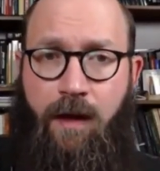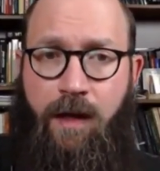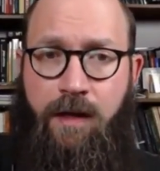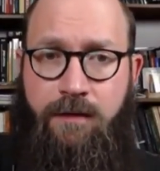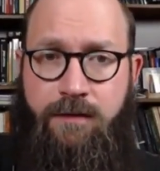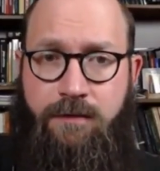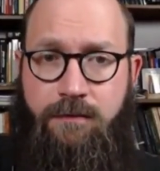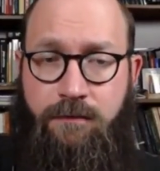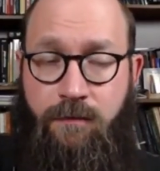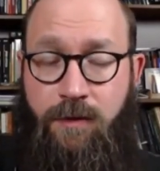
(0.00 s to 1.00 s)
and
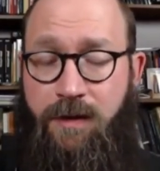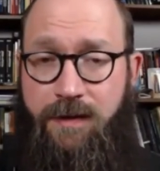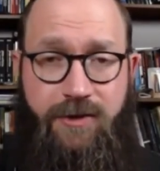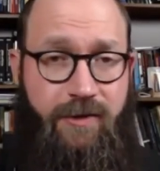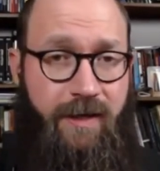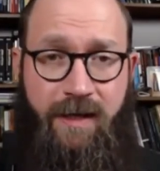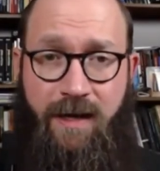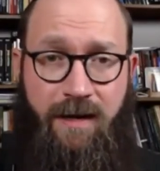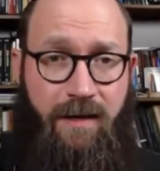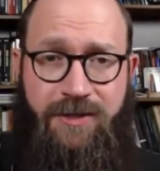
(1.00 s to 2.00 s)
one of the things you're going to
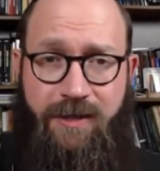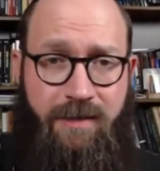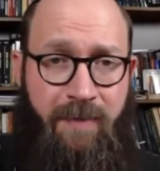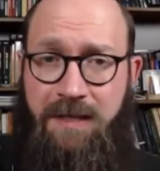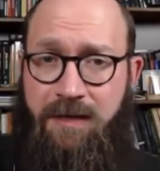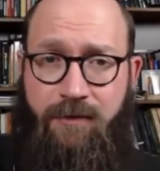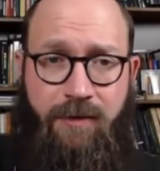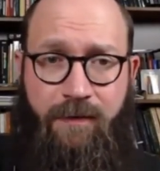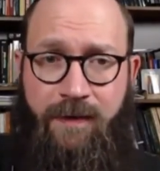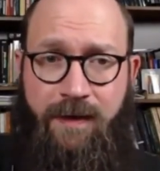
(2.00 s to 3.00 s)
get out of logic is basic
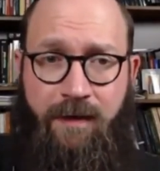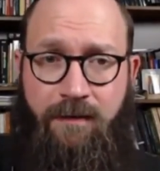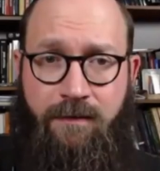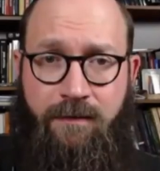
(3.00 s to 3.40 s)
critical thinking.